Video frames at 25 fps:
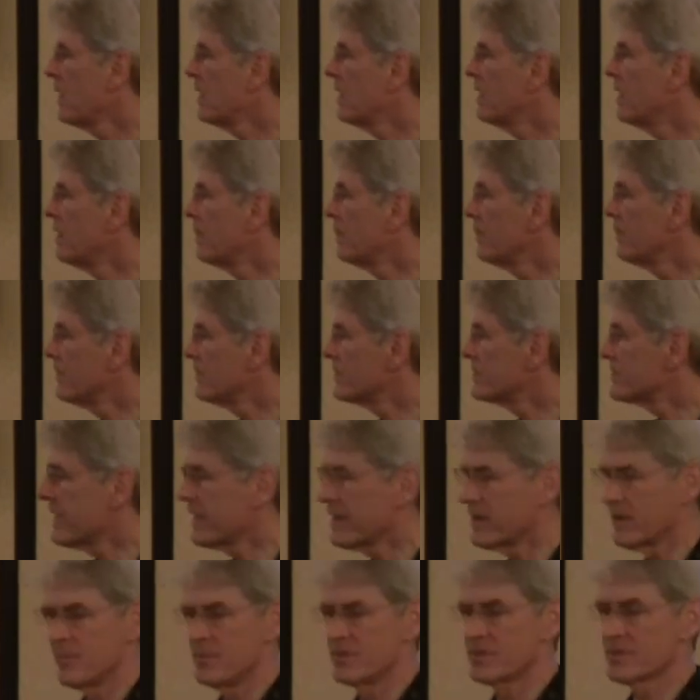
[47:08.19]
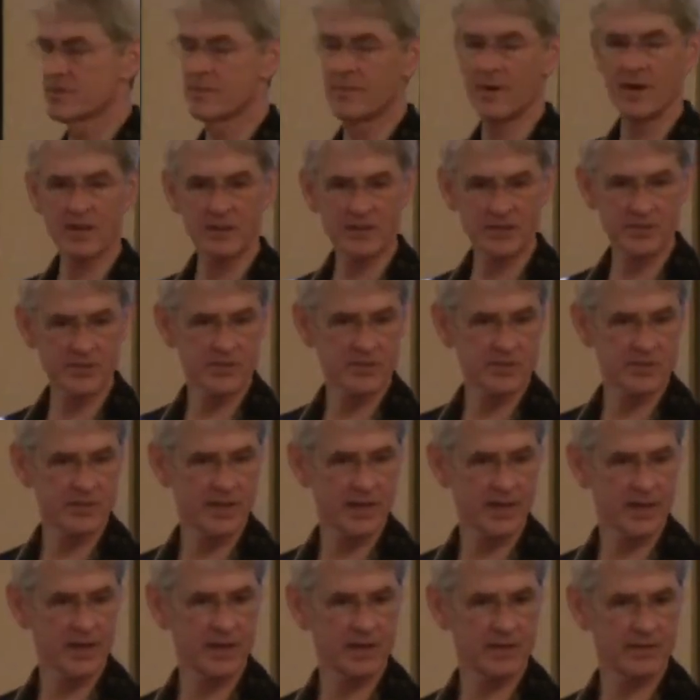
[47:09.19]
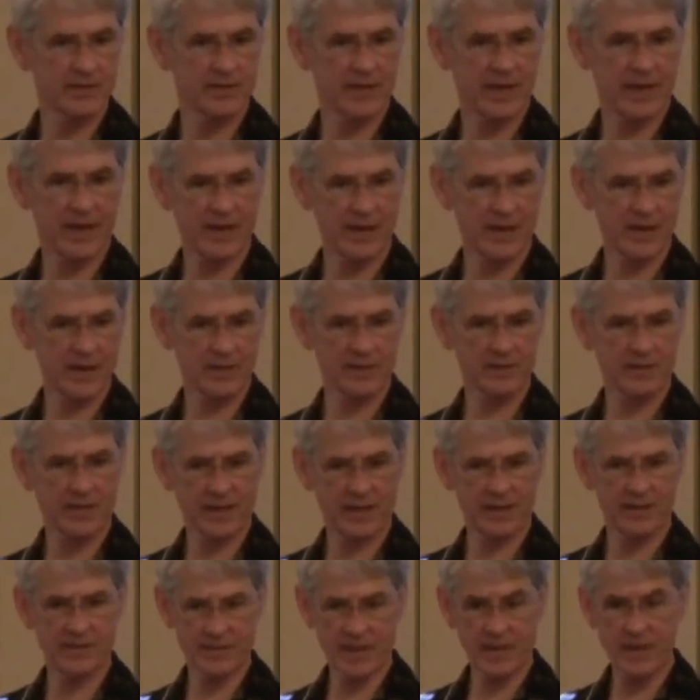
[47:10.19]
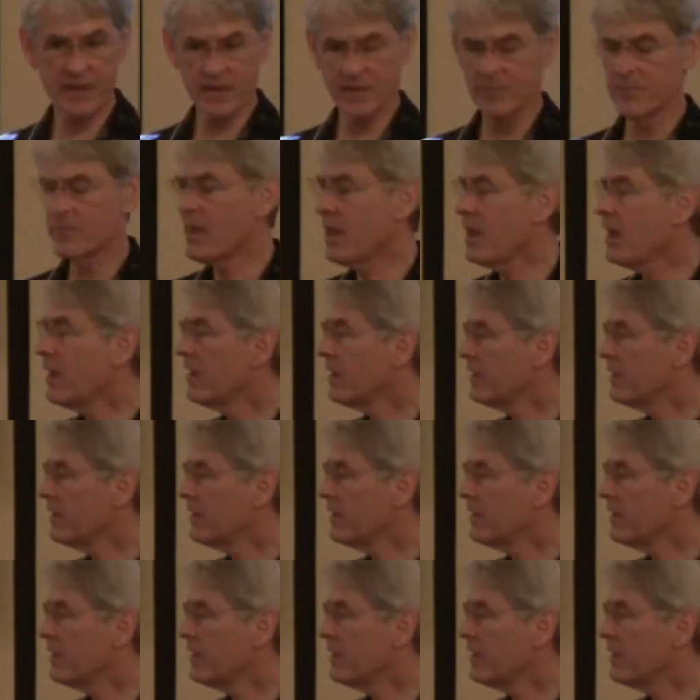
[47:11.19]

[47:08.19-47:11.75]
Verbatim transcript: um, say an epistemologist like, like, I, like as I am,